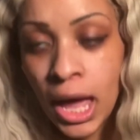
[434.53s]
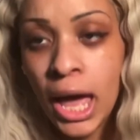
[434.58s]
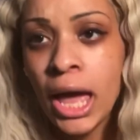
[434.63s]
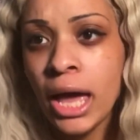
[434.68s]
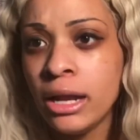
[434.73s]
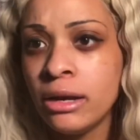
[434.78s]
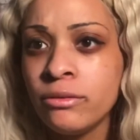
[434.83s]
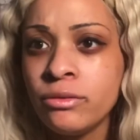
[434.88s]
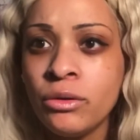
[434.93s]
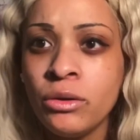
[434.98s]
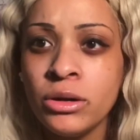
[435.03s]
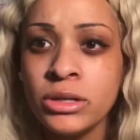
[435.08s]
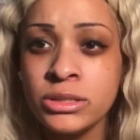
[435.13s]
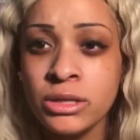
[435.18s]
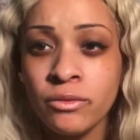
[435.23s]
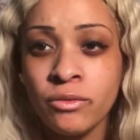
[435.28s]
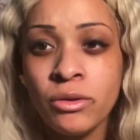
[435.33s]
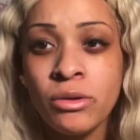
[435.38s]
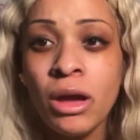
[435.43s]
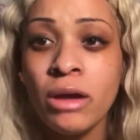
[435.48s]
And of course,
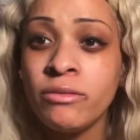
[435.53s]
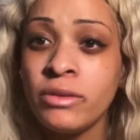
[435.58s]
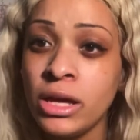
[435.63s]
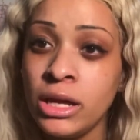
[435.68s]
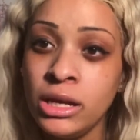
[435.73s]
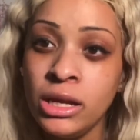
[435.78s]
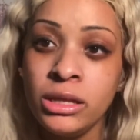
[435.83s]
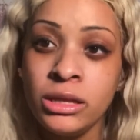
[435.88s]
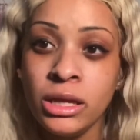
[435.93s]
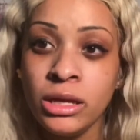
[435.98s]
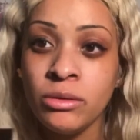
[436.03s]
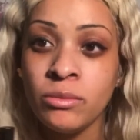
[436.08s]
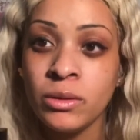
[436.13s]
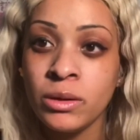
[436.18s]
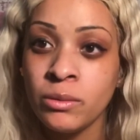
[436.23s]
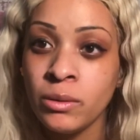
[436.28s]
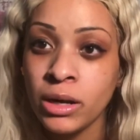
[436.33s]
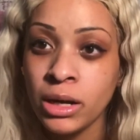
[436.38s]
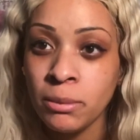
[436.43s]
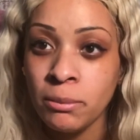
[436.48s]
if you have anything you want
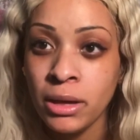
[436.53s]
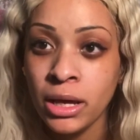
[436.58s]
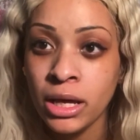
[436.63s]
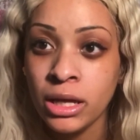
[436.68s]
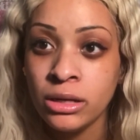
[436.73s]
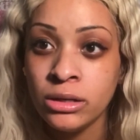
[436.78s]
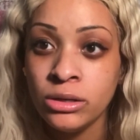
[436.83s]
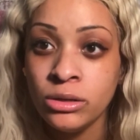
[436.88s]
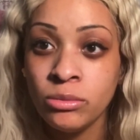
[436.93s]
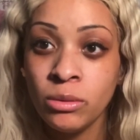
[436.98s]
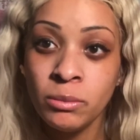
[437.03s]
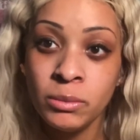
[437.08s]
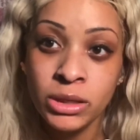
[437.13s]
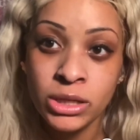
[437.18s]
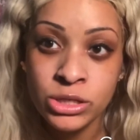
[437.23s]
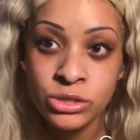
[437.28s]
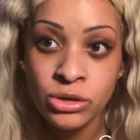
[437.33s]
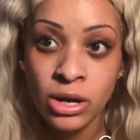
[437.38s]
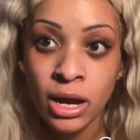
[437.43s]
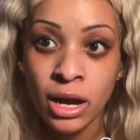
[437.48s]
to recommend, you want me to
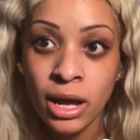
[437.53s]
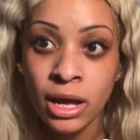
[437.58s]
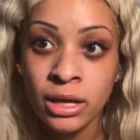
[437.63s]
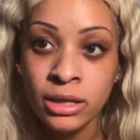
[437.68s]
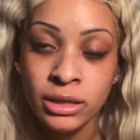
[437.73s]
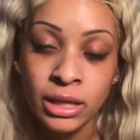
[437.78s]
try,